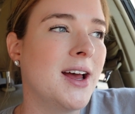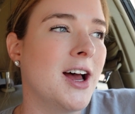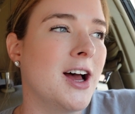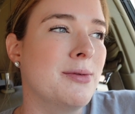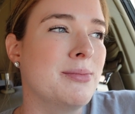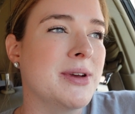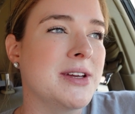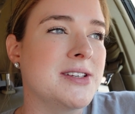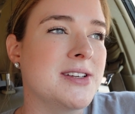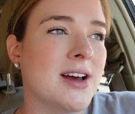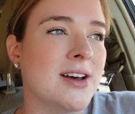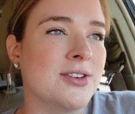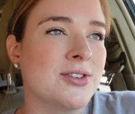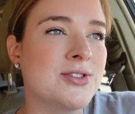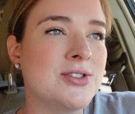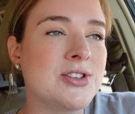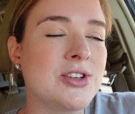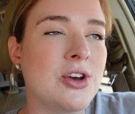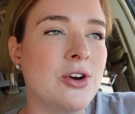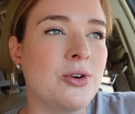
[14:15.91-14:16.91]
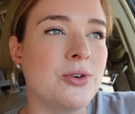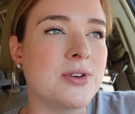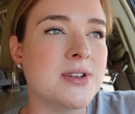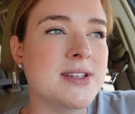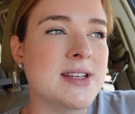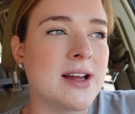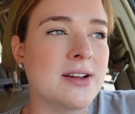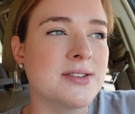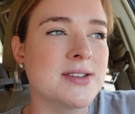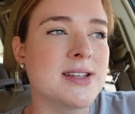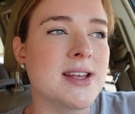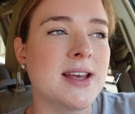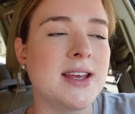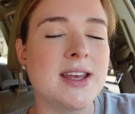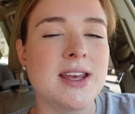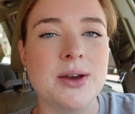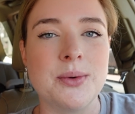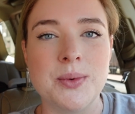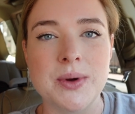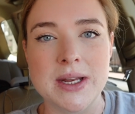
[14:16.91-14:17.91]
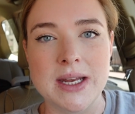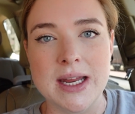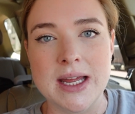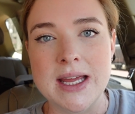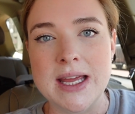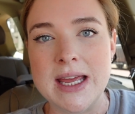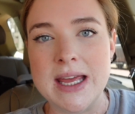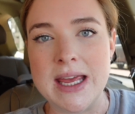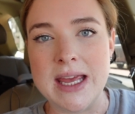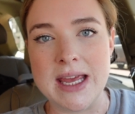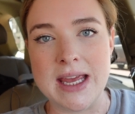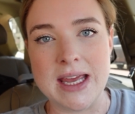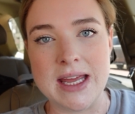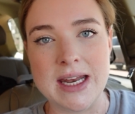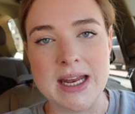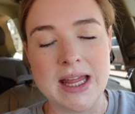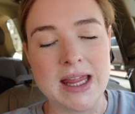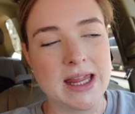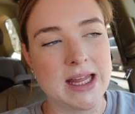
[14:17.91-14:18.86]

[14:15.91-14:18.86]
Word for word: a McDonald's Coke sounds like it would hit